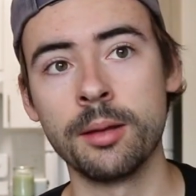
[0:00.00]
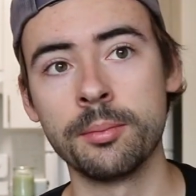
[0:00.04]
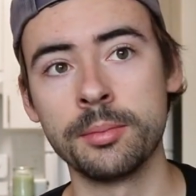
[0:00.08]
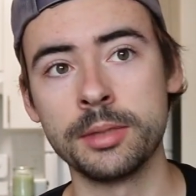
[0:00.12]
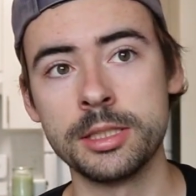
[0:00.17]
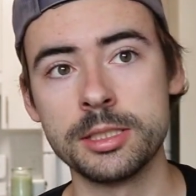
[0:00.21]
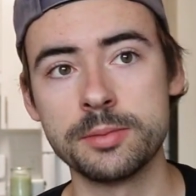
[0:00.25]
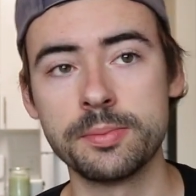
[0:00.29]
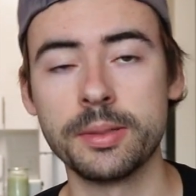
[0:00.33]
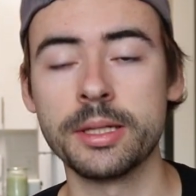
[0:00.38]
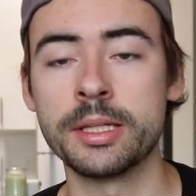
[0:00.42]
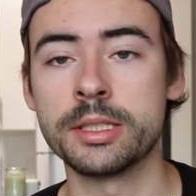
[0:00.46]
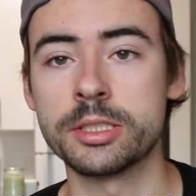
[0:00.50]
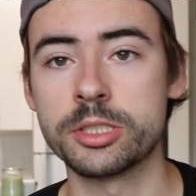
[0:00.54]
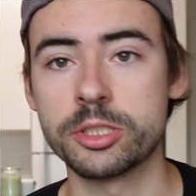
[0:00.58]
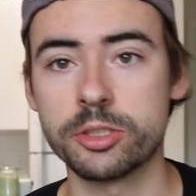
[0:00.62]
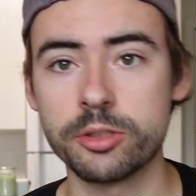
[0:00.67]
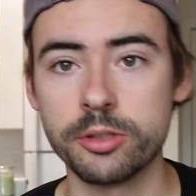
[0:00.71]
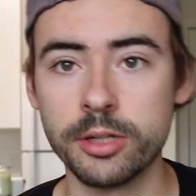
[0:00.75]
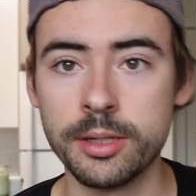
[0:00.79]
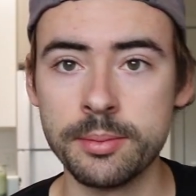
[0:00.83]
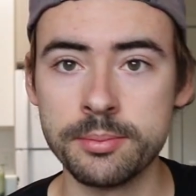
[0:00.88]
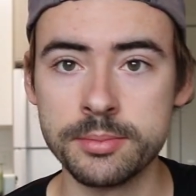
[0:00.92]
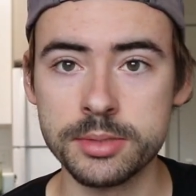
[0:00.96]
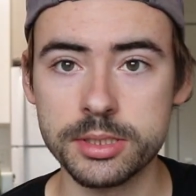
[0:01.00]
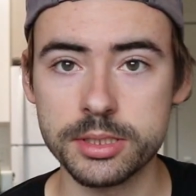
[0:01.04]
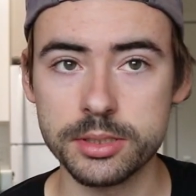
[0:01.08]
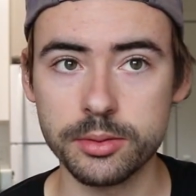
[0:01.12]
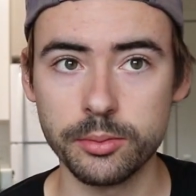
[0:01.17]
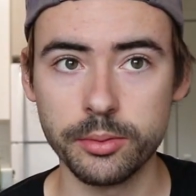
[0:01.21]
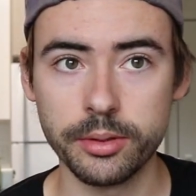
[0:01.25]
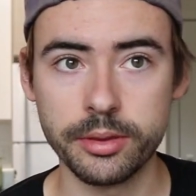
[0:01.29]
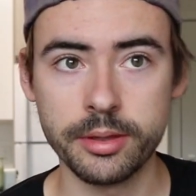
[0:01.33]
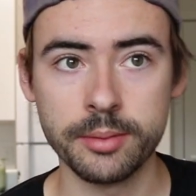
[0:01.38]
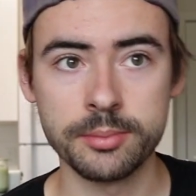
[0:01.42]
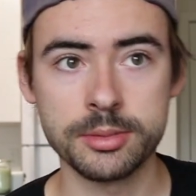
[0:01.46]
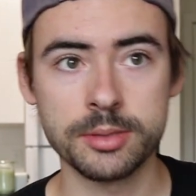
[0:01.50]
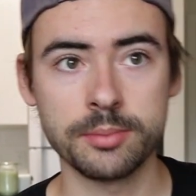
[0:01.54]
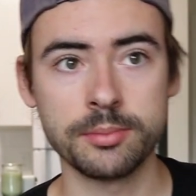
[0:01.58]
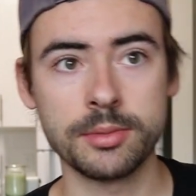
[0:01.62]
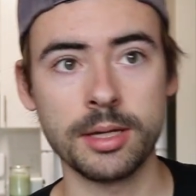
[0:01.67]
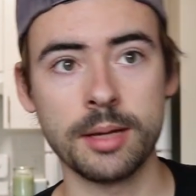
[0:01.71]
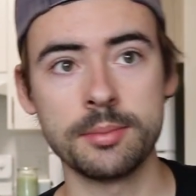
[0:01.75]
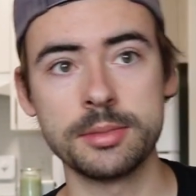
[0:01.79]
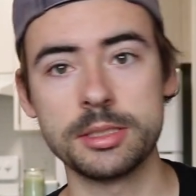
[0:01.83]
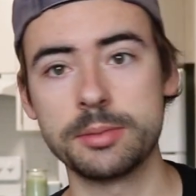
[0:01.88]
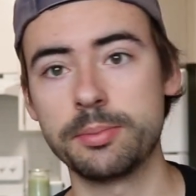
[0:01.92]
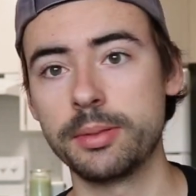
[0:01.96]
He's played in the scrims with them.
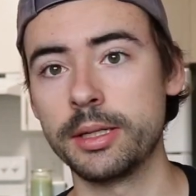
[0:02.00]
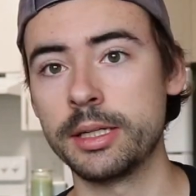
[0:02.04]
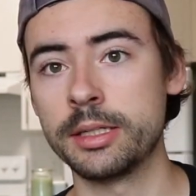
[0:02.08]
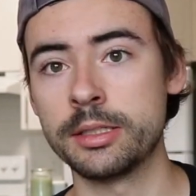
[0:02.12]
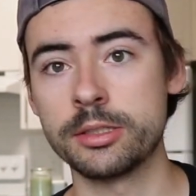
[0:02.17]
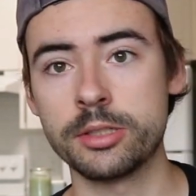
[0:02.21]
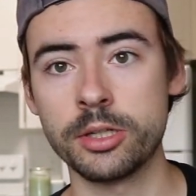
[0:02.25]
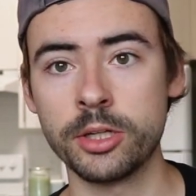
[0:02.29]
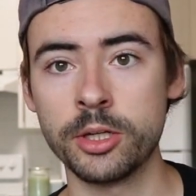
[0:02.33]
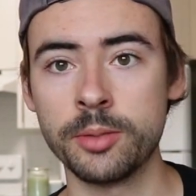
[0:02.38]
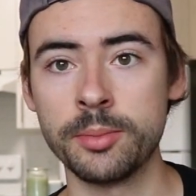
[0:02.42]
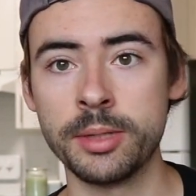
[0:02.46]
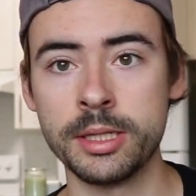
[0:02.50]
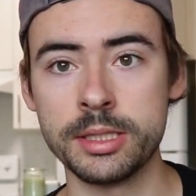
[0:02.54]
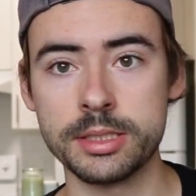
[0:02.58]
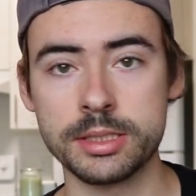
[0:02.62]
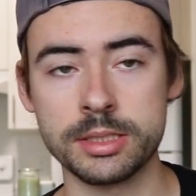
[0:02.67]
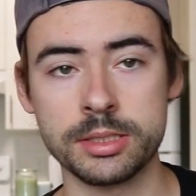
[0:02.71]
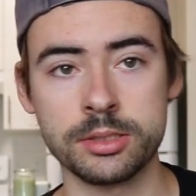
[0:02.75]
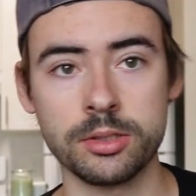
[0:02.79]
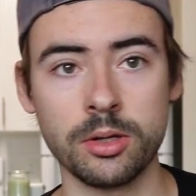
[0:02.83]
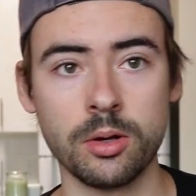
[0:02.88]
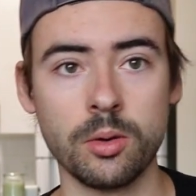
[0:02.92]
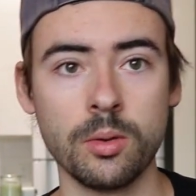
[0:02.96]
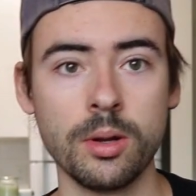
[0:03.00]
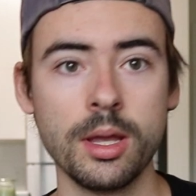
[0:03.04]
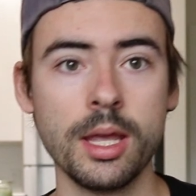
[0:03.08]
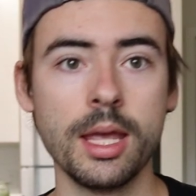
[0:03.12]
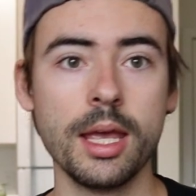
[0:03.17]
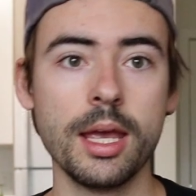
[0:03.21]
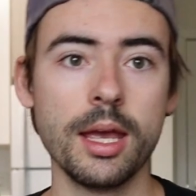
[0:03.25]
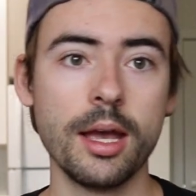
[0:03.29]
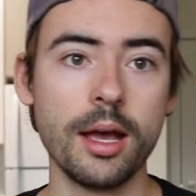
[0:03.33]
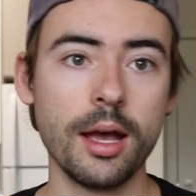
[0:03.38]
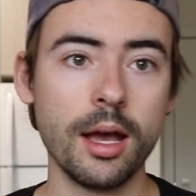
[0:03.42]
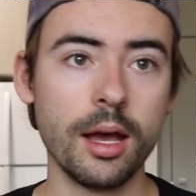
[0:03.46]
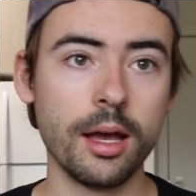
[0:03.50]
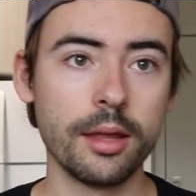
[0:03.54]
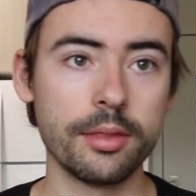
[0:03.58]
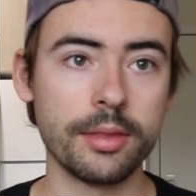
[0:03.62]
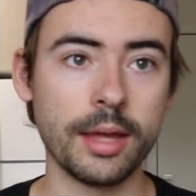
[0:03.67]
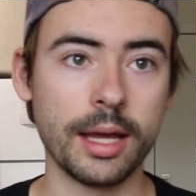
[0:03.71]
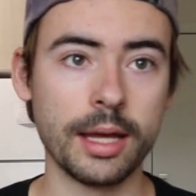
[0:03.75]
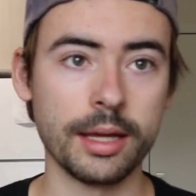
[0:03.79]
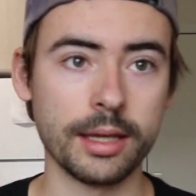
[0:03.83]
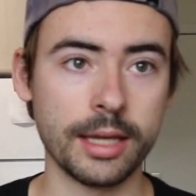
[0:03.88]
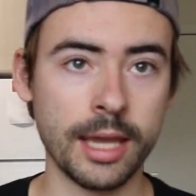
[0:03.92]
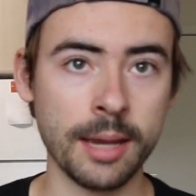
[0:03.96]
Sometimes he's played in tournaments. So
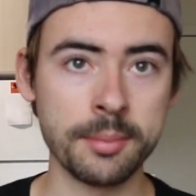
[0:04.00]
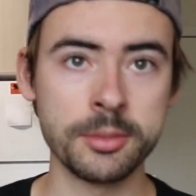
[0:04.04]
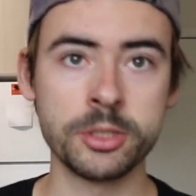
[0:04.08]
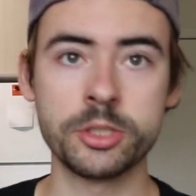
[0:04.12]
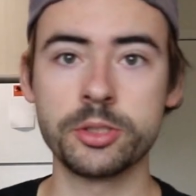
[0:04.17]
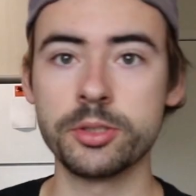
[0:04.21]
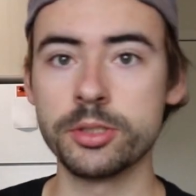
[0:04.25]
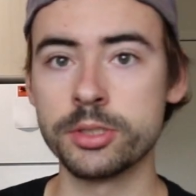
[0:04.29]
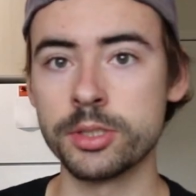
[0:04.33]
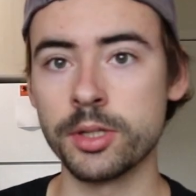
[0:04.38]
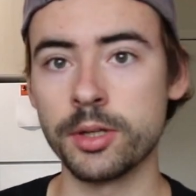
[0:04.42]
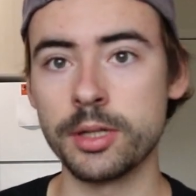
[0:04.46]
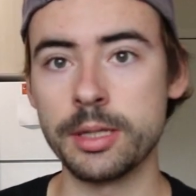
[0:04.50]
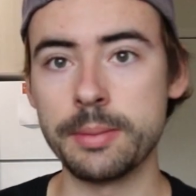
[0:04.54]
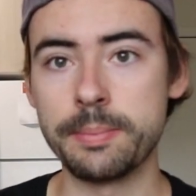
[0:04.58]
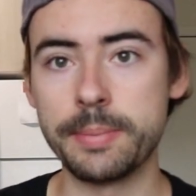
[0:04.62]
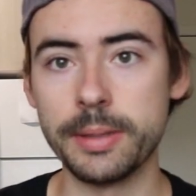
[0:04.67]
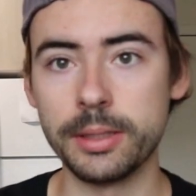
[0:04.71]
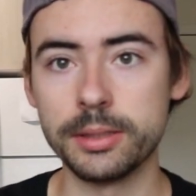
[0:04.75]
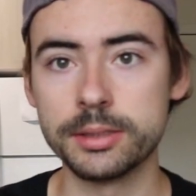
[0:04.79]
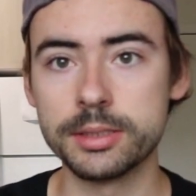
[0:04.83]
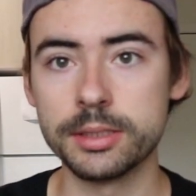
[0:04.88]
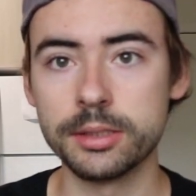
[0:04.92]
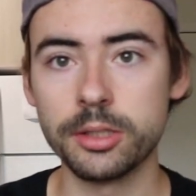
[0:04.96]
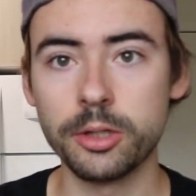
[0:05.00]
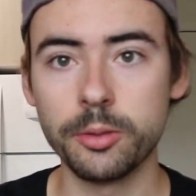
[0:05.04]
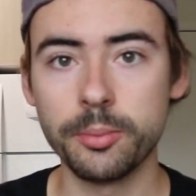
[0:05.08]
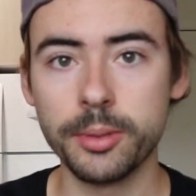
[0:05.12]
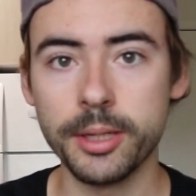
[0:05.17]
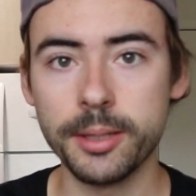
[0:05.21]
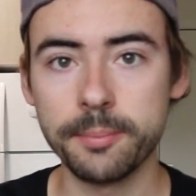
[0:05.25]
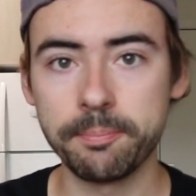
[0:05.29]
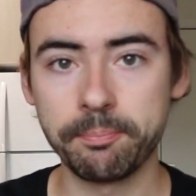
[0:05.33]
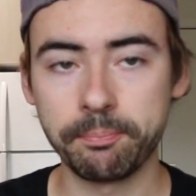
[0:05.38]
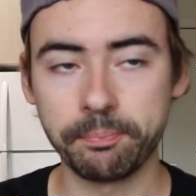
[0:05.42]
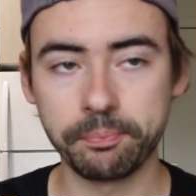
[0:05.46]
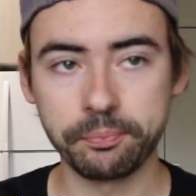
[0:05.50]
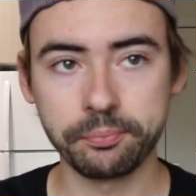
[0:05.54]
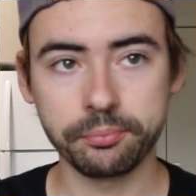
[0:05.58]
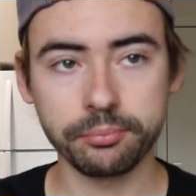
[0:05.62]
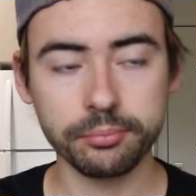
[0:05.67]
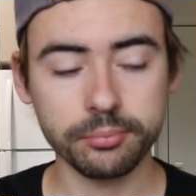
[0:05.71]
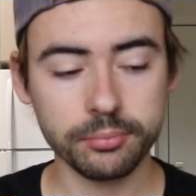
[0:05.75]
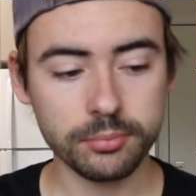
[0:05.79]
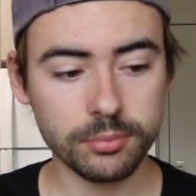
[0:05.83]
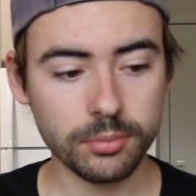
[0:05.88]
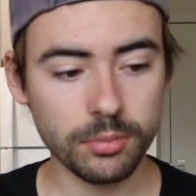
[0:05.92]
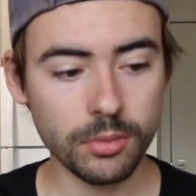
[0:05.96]
that chemistry is already built a little bit,
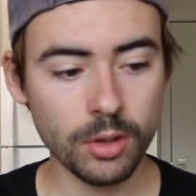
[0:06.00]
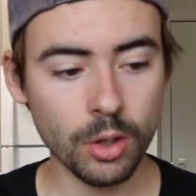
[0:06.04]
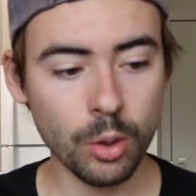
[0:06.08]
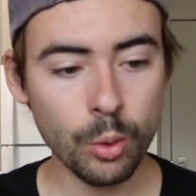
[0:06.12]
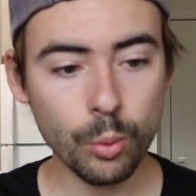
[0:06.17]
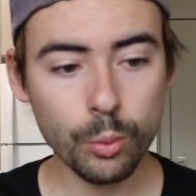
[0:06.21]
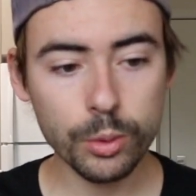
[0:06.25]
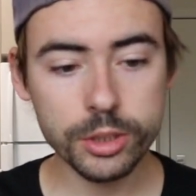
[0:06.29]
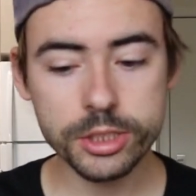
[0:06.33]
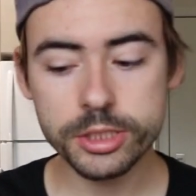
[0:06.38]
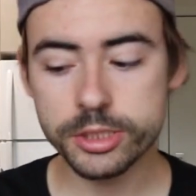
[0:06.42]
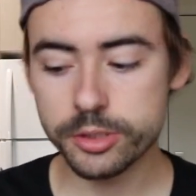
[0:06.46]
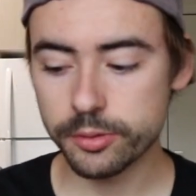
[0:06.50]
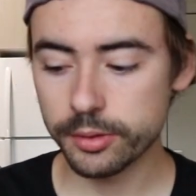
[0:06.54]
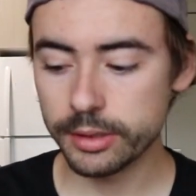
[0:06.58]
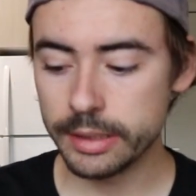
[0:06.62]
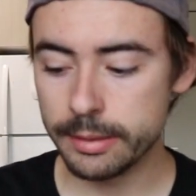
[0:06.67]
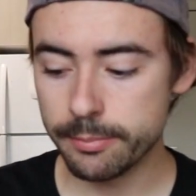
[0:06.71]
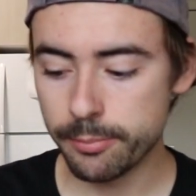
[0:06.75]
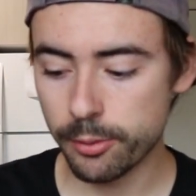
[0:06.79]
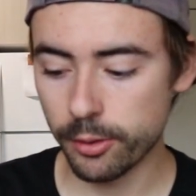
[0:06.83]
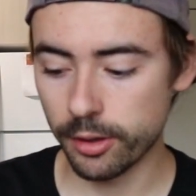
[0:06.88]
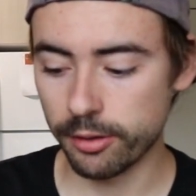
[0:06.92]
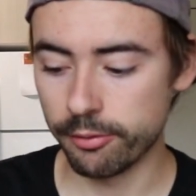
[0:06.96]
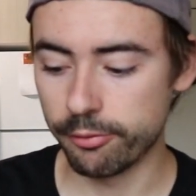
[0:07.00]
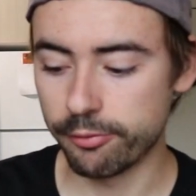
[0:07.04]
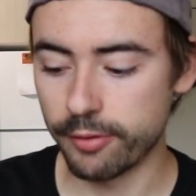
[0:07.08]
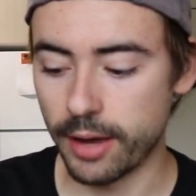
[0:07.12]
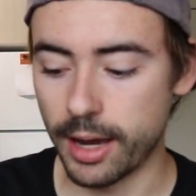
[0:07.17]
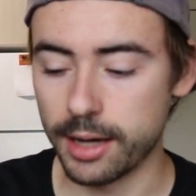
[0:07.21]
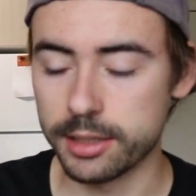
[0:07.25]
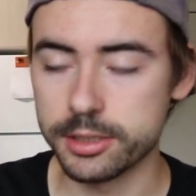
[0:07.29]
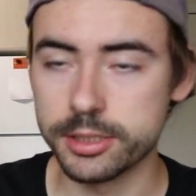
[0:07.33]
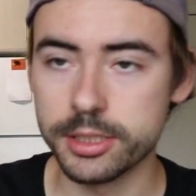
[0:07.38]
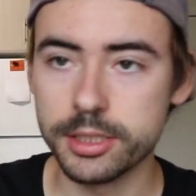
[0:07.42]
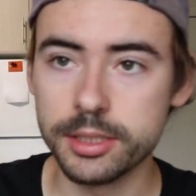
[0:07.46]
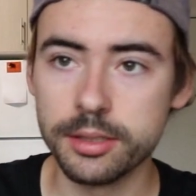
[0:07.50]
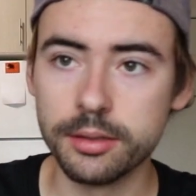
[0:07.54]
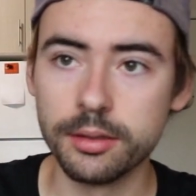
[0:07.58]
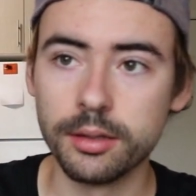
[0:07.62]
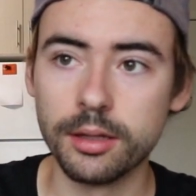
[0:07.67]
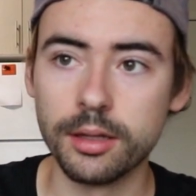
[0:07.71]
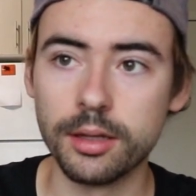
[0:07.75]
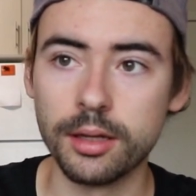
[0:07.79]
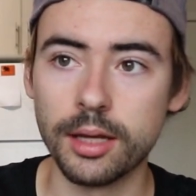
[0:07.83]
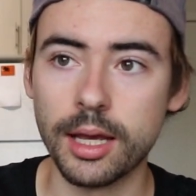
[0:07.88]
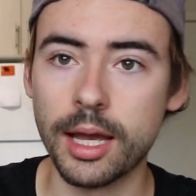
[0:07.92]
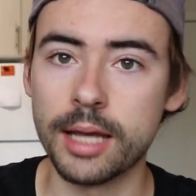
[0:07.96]
which is a really important factor,
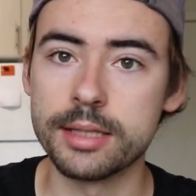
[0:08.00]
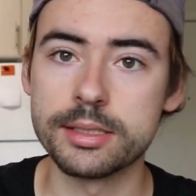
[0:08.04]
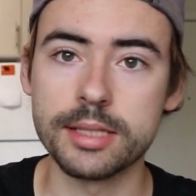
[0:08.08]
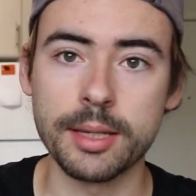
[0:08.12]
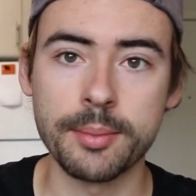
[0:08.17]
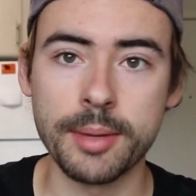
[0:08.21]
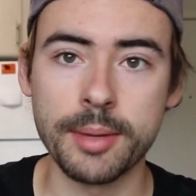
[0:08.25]
as I